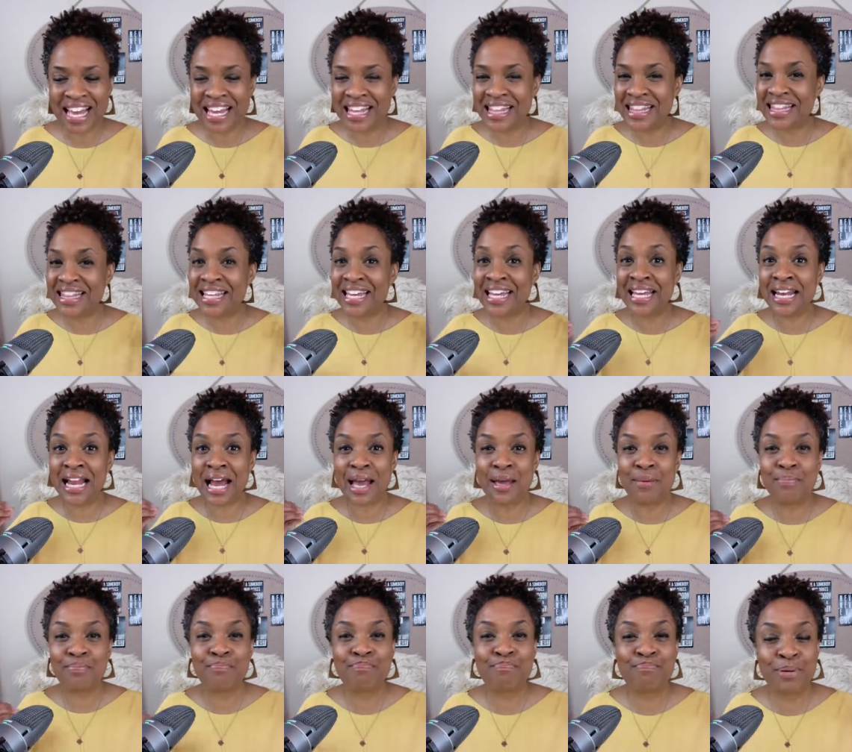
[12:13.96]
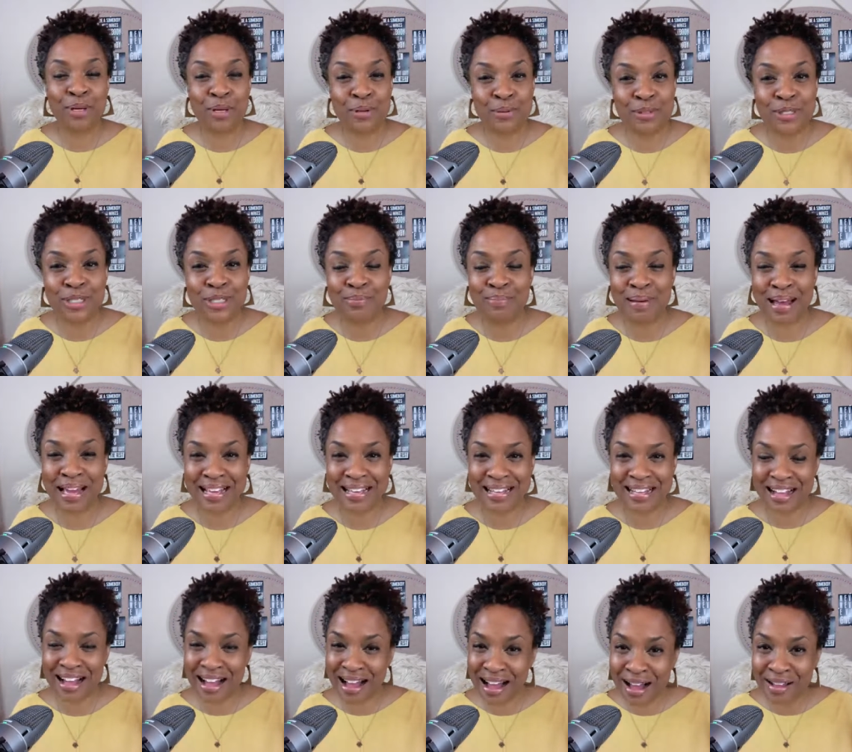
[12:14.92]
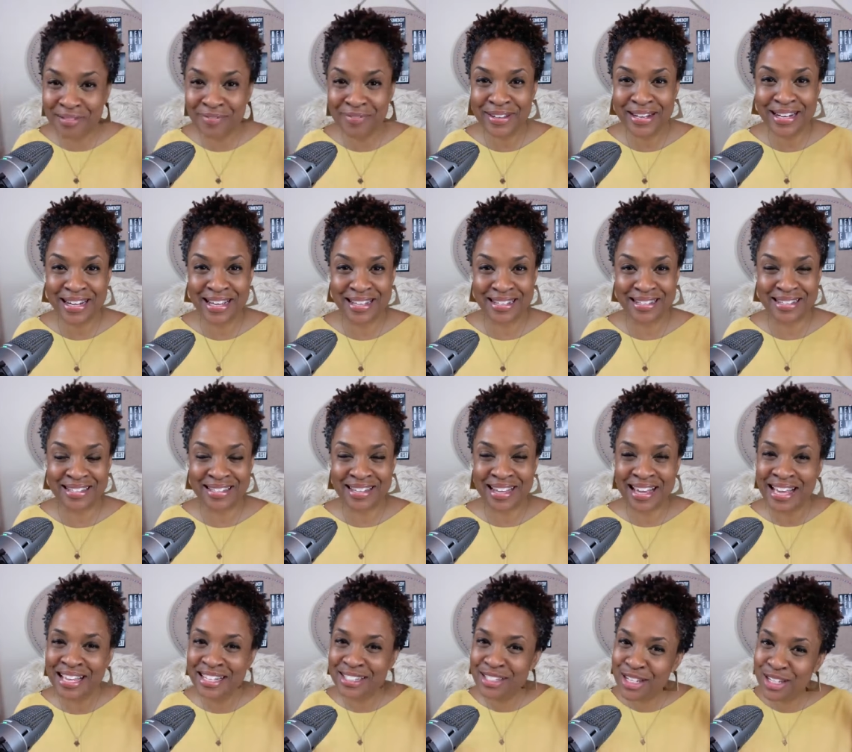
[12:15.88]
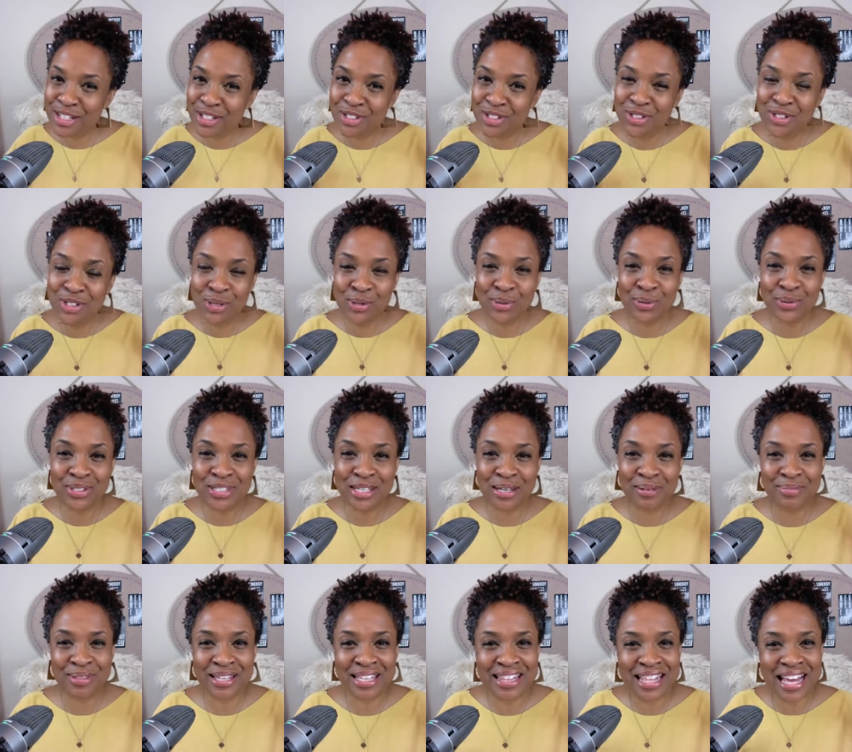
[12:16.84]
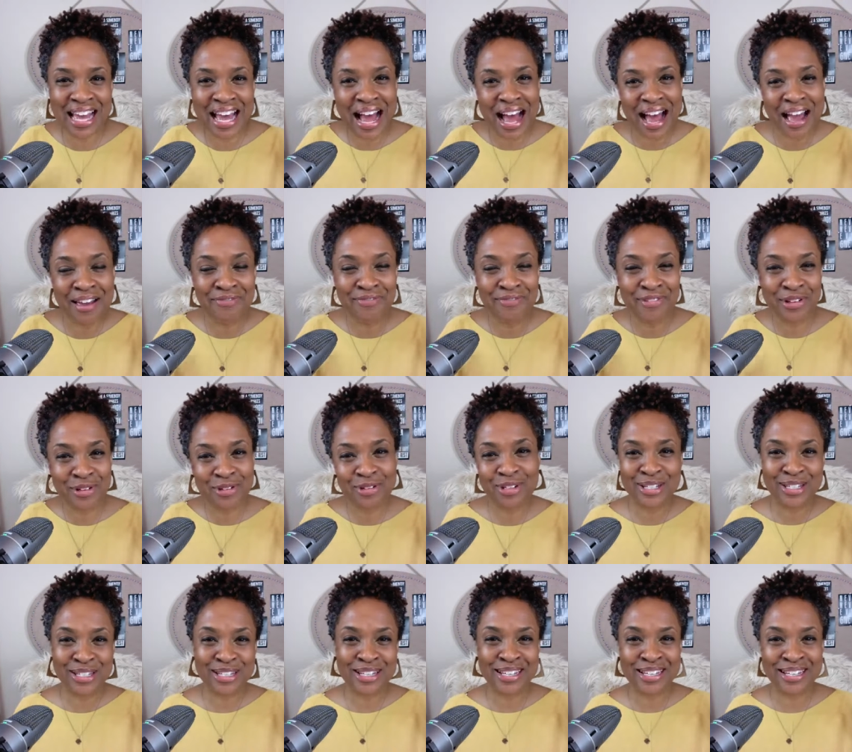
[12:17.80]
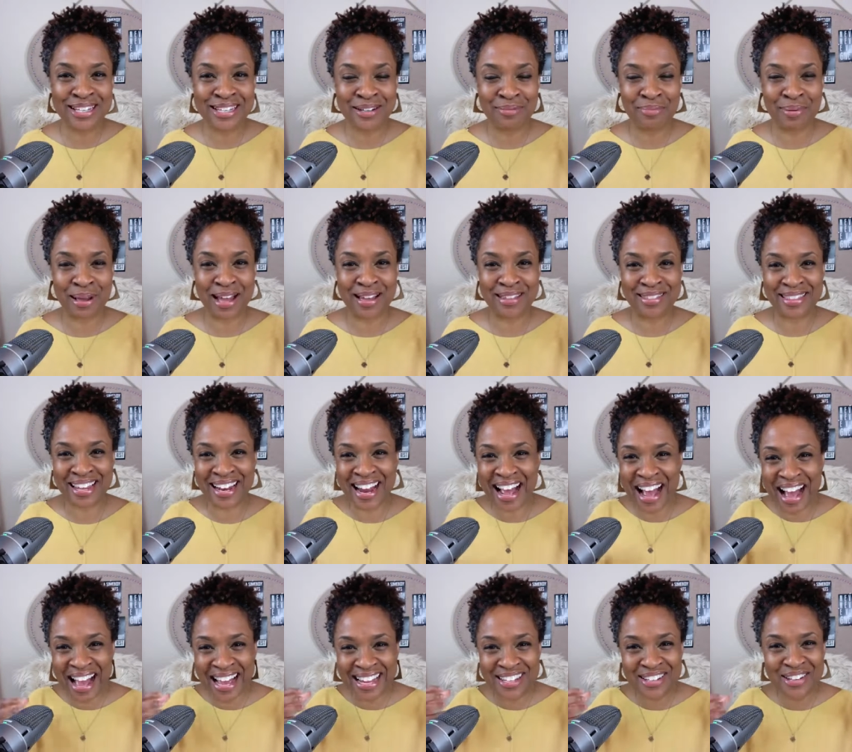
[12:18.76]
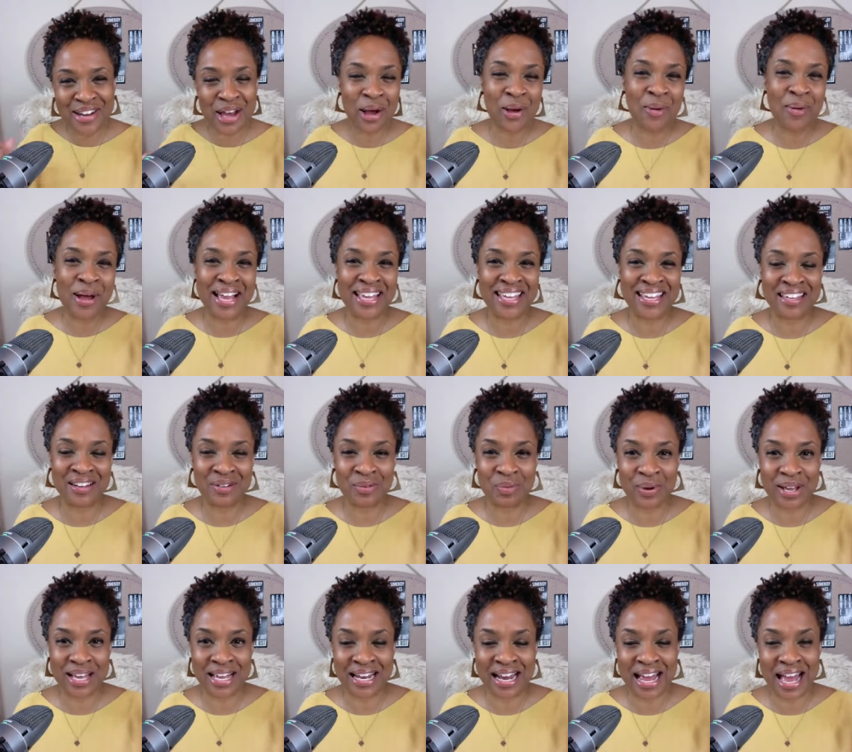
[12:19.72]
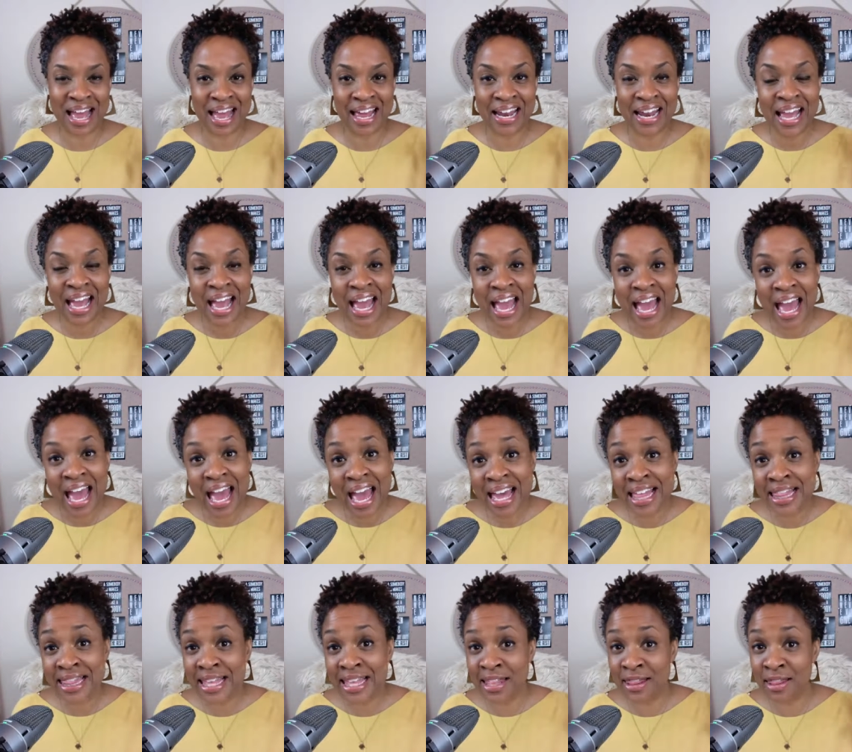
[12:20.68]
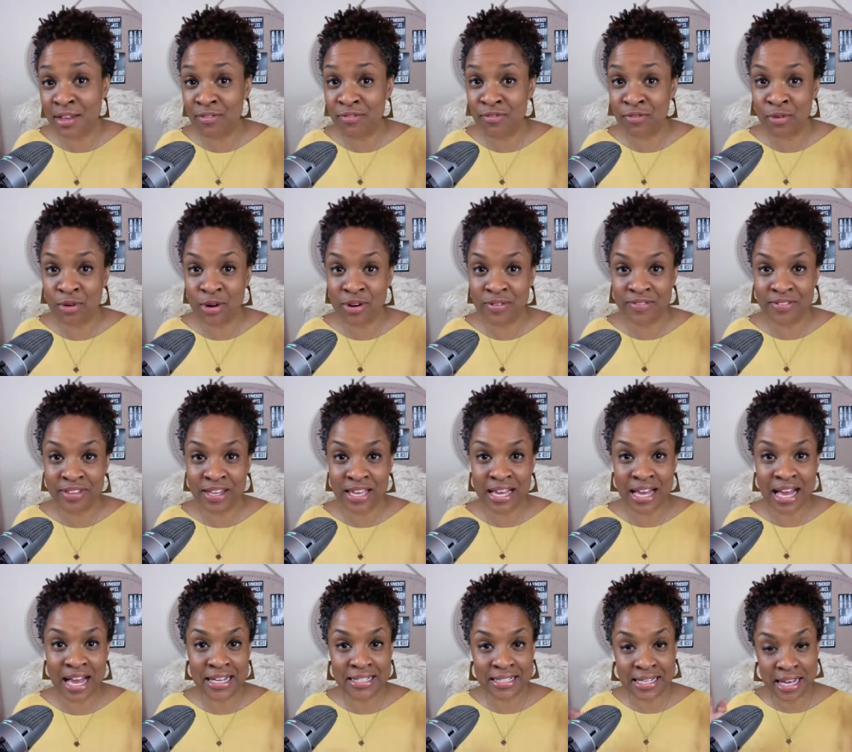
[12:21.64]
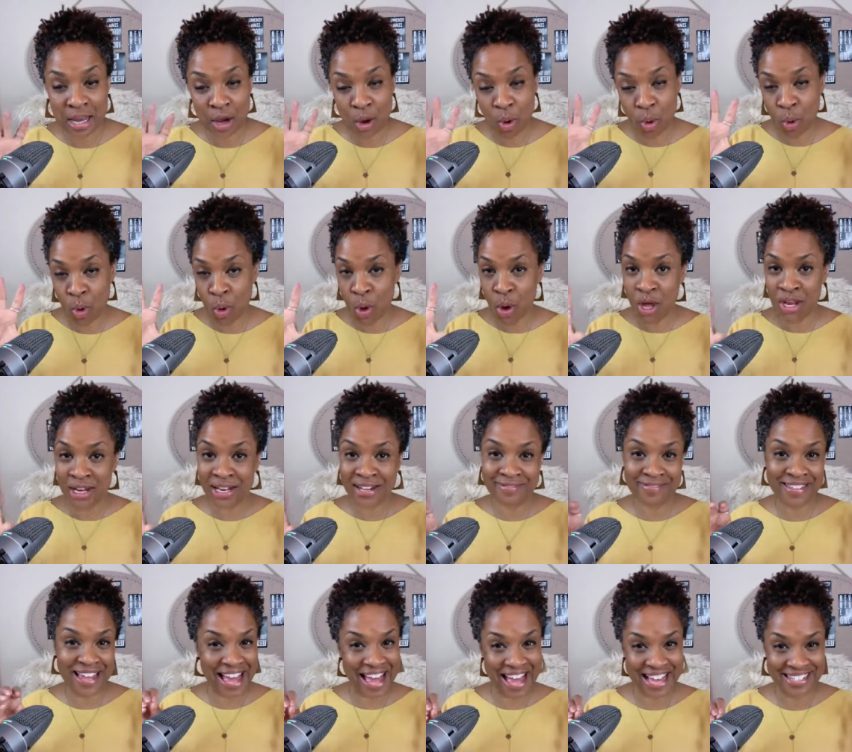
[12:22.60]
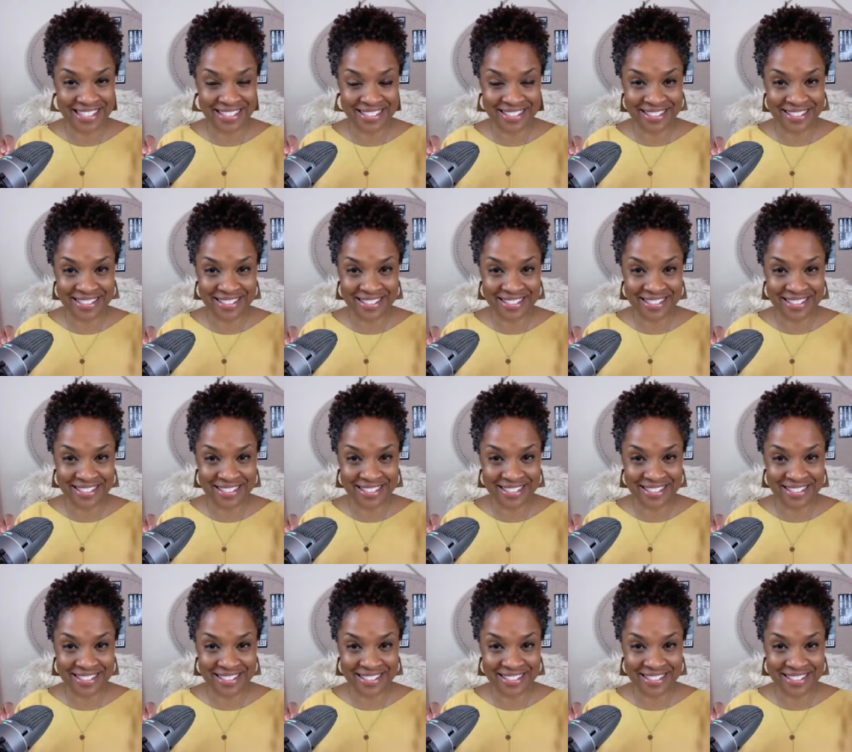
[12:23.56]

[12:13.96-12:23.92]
And then I boost my confidence to do something that I feel good about, that I know I can win at. And then the fourth thing, I take all of that